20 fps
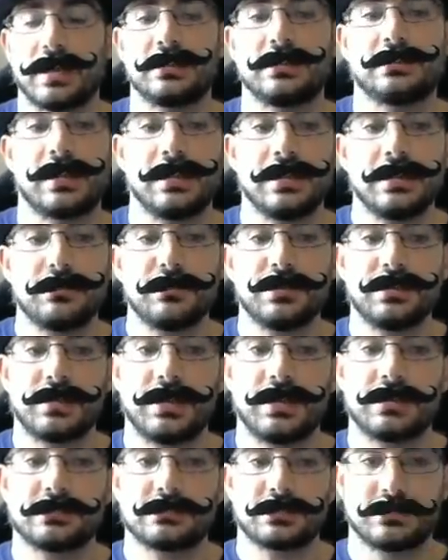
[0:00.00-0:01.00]
and it
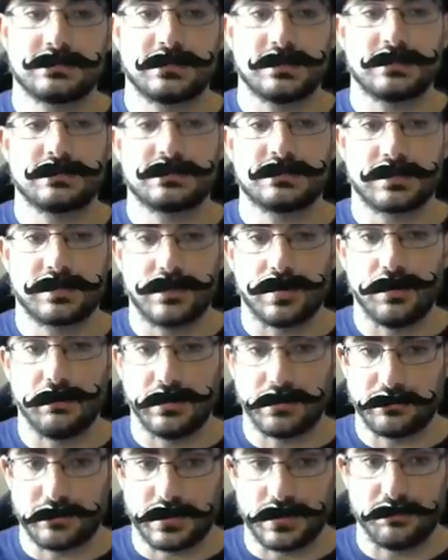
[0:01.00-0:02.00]
eliminates such
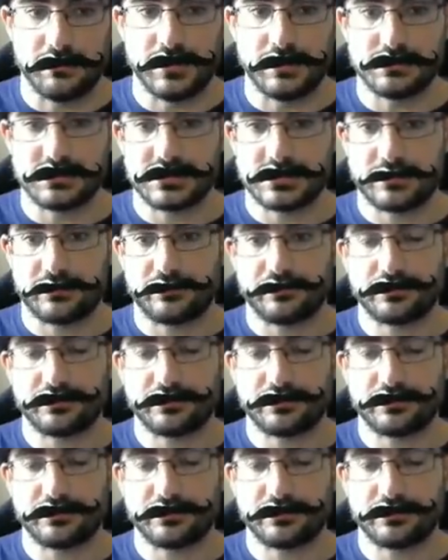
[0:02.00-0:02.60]
common problems.